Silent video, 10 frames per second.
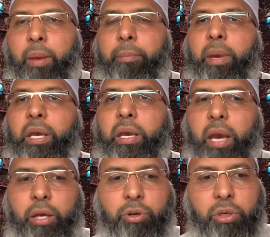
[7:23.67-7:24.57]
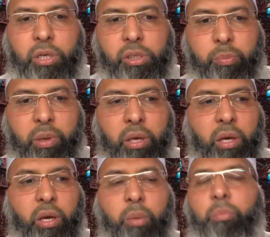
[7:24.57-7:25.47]
making extra tasbih,
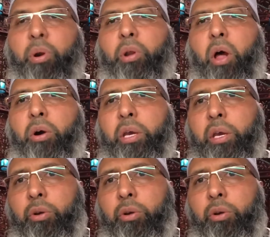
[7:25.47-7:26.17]
prolonging